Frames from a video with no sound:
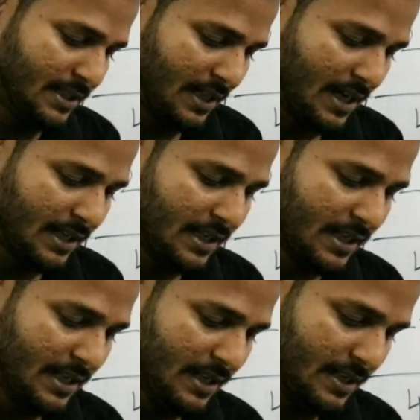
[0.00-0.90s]
say
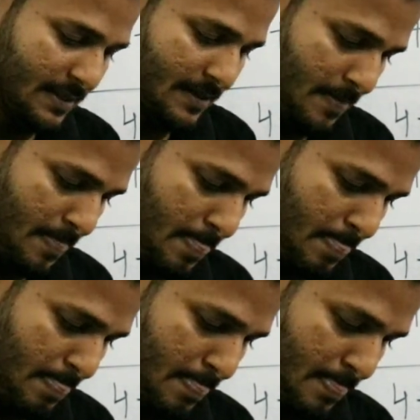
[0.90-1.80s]
triangle,
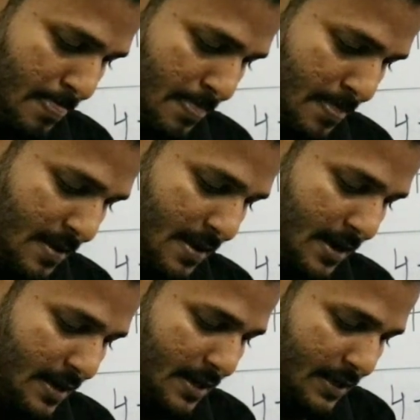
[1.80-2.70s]

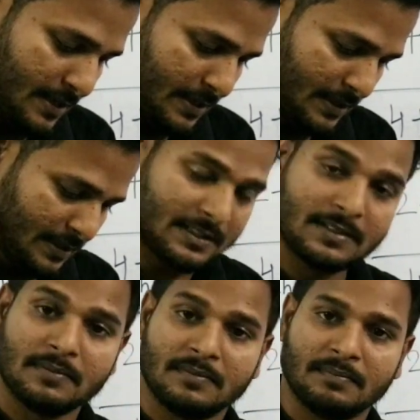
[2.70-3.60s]
and it is
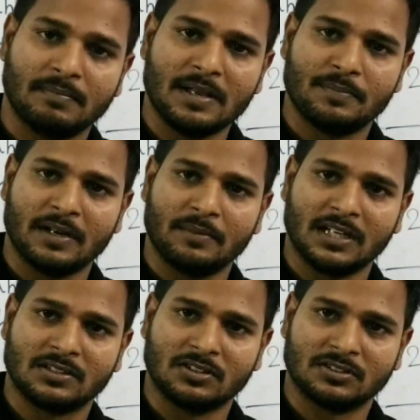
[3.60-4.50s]
a
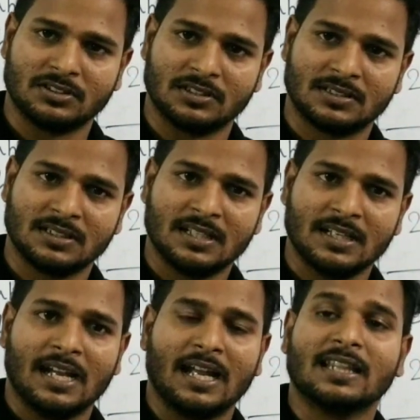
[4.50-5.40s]
bipyramidal structures.
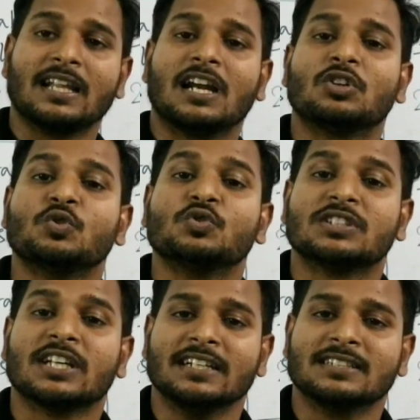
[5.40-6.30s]
And there are 2
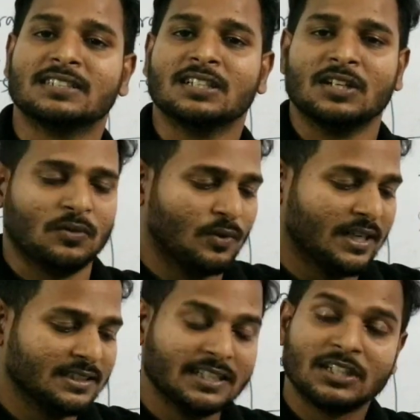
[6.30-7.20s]
sides.
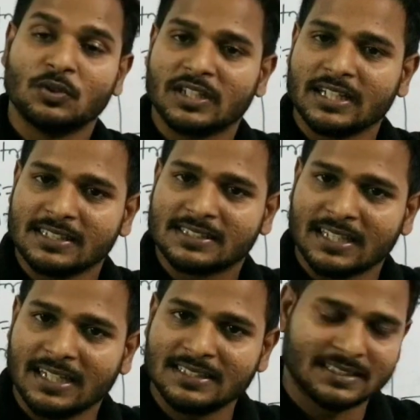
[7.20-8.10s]
One is equatorial
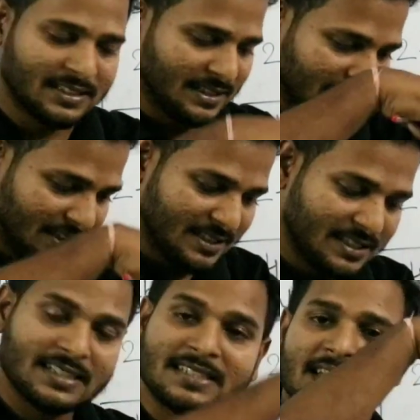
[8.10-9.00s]
sides and
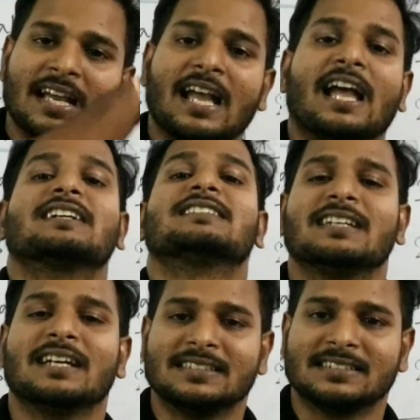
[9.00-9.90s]
this is
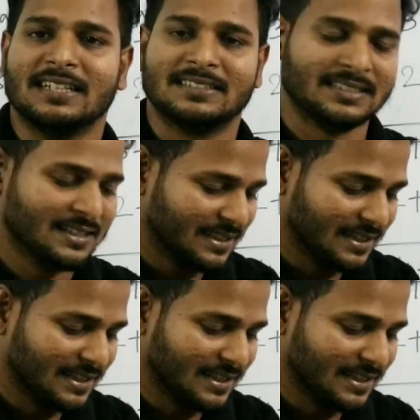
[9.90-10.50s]
axial sides.